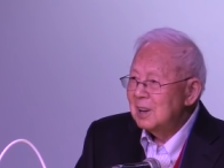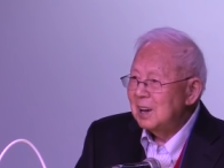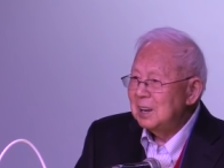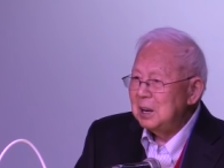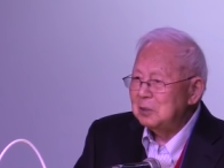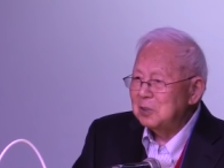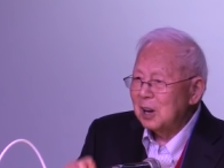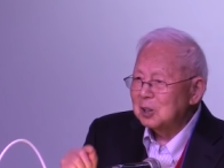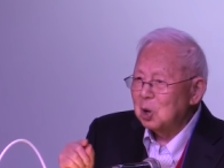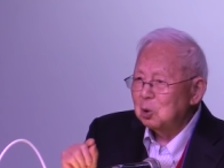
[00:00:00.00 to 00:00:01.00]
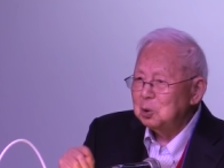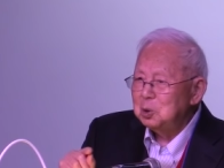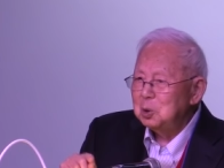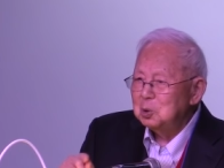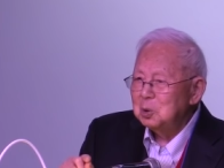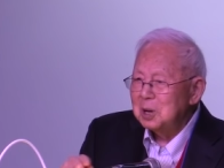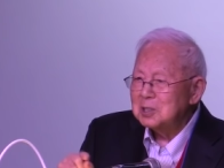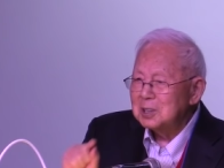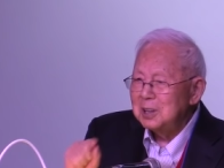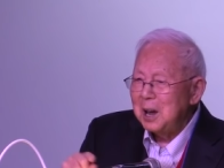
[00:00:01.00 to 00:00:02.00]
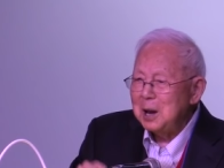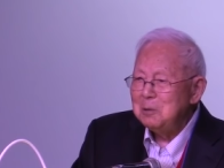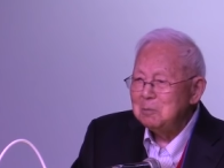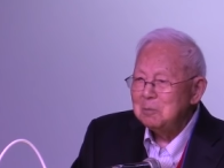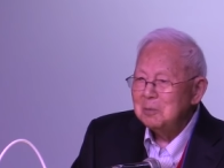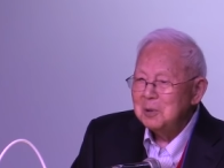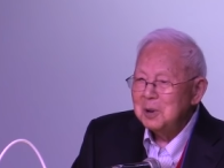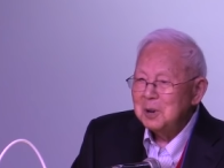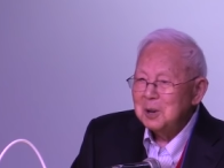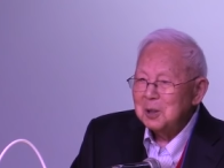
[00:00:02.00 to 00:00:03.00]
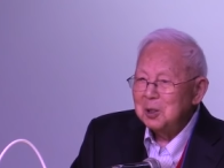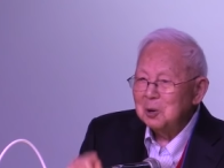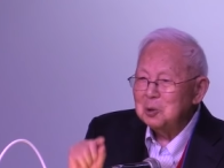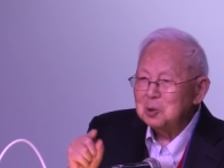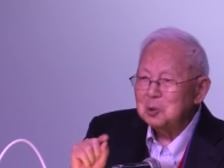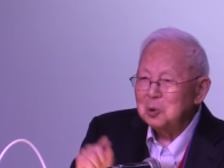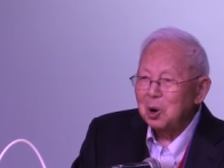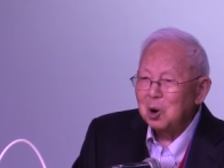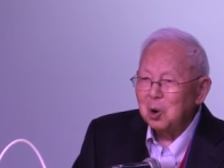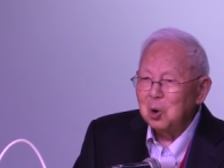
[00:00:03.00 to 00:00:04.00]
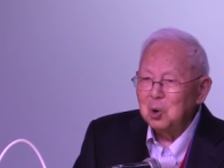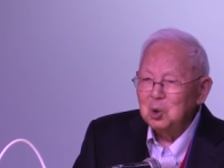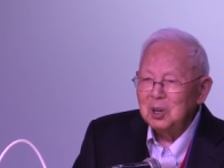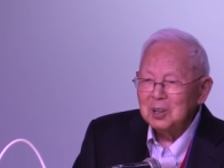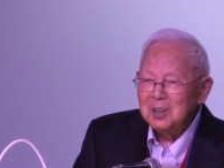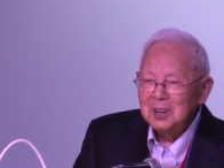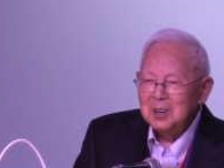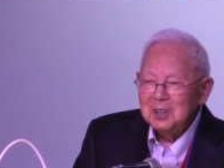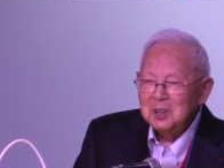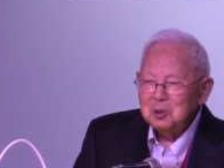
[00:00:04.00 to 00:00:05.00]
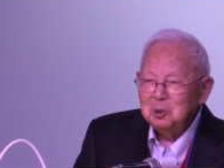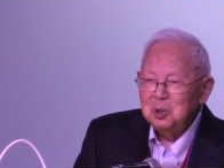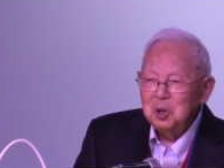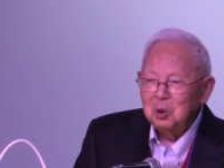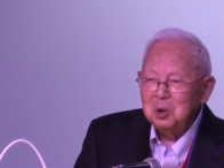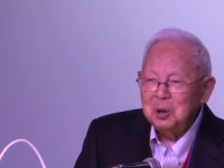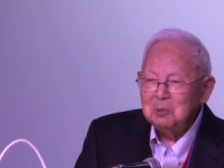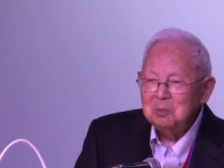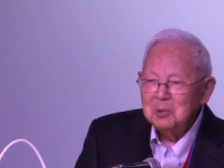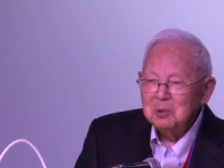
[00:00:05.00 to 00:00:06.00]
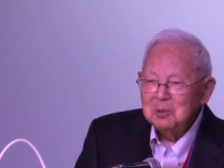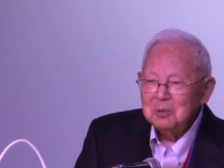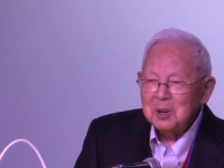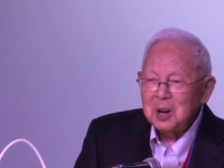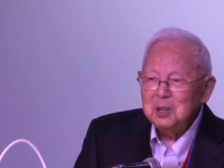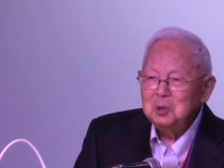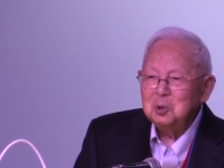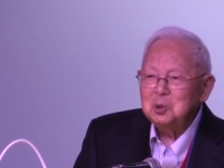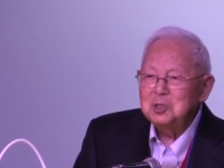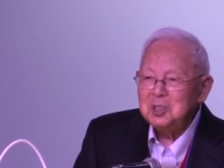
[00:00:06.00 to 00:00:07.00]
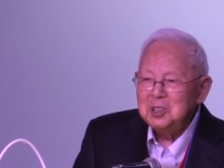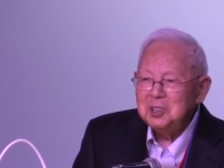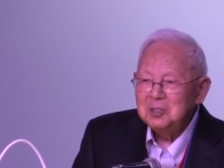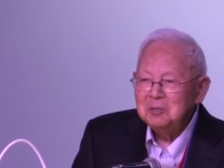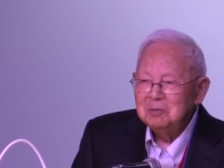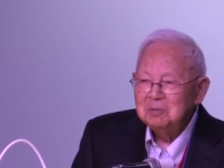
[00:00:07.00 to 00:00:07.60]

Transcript: And if I told you his name, those who are older will know him, N.U.G.